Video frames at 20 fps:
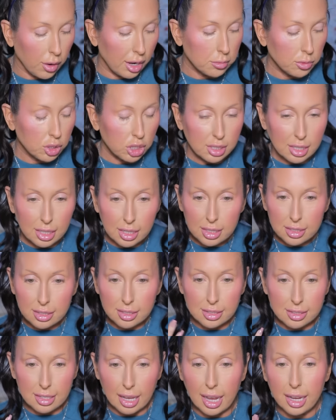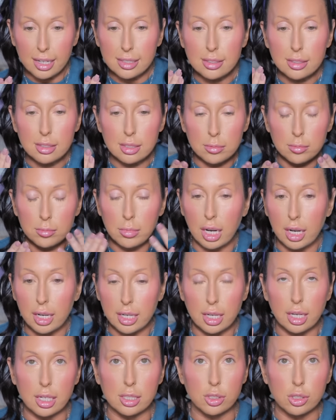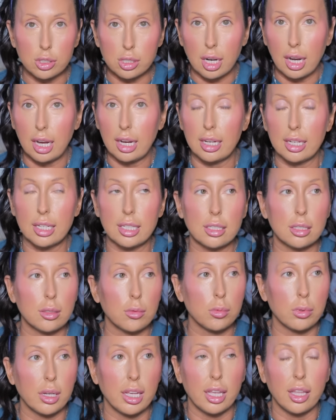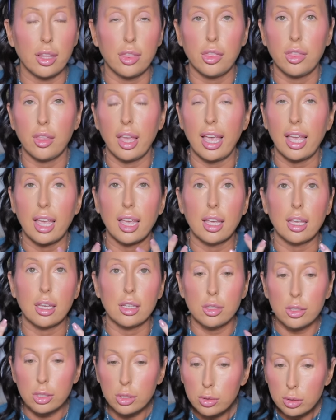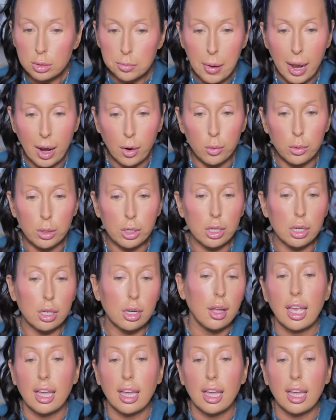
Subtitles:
I'm just gonna set my under eyes with a loose powder,